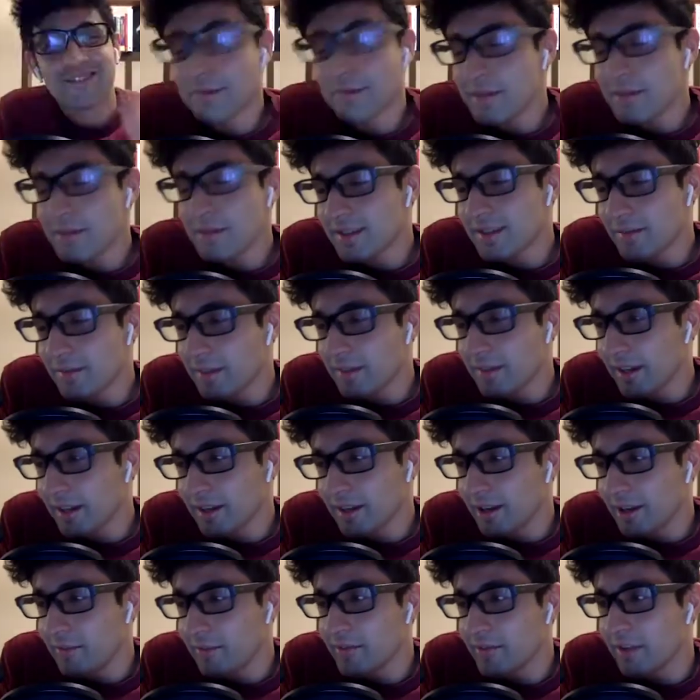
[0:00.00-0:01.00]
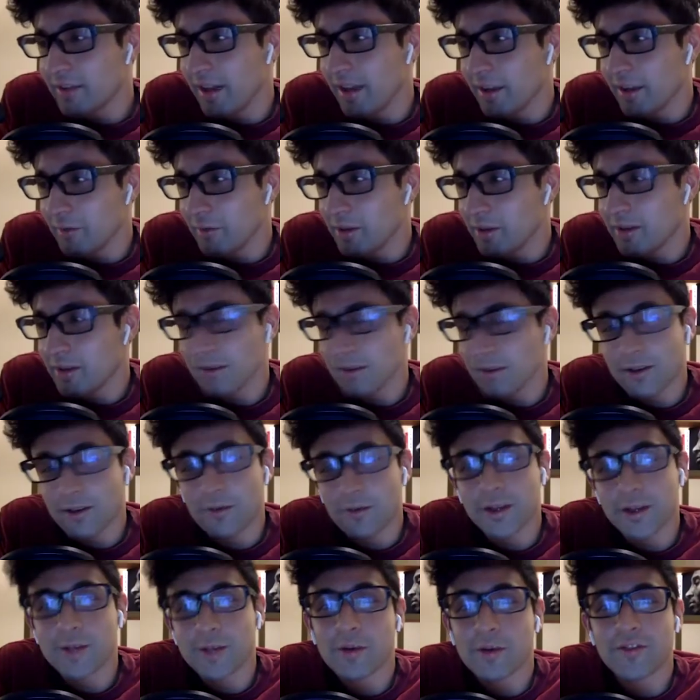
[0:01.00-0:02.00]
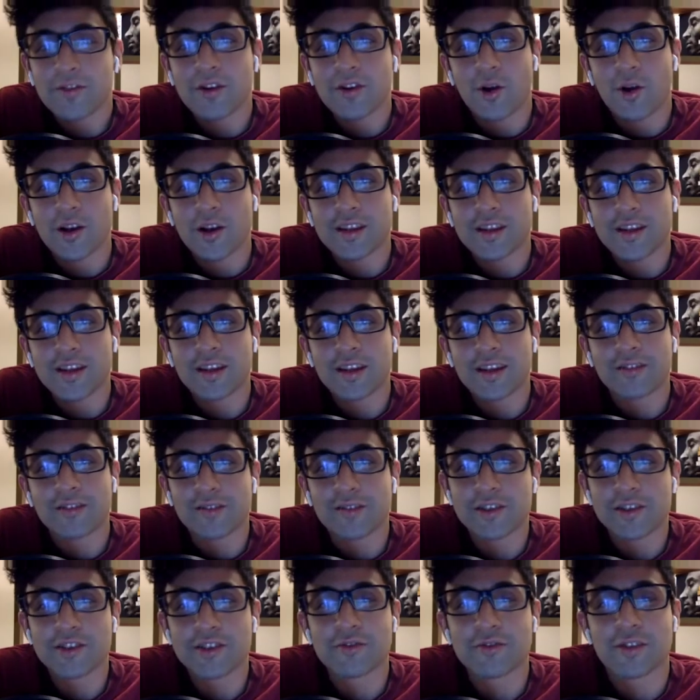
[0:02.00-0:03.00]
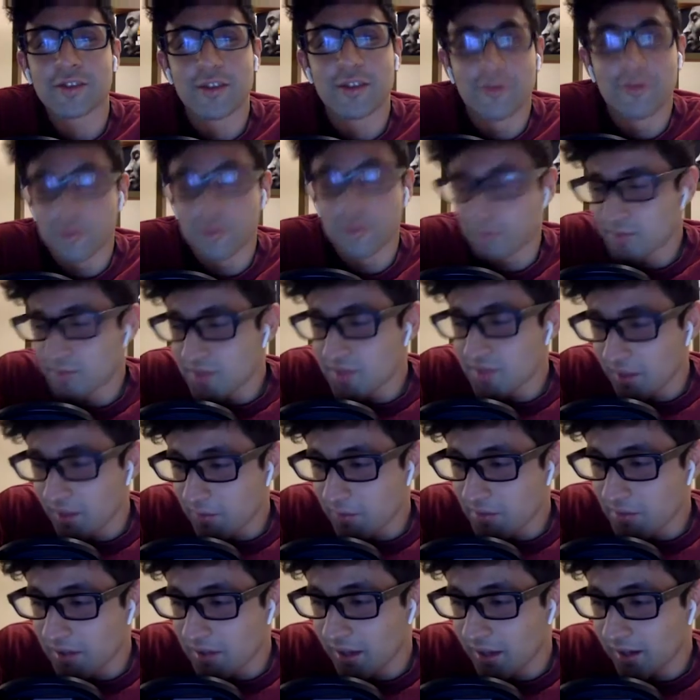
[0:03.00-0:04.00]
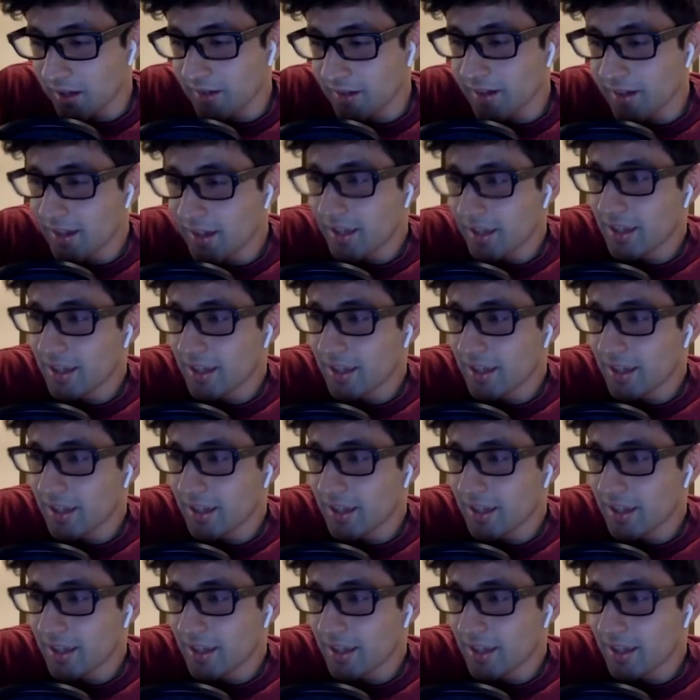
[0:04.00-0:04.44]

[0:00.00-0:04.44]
gonna be something dumb said when you have Karthik and Vishnu in the room, something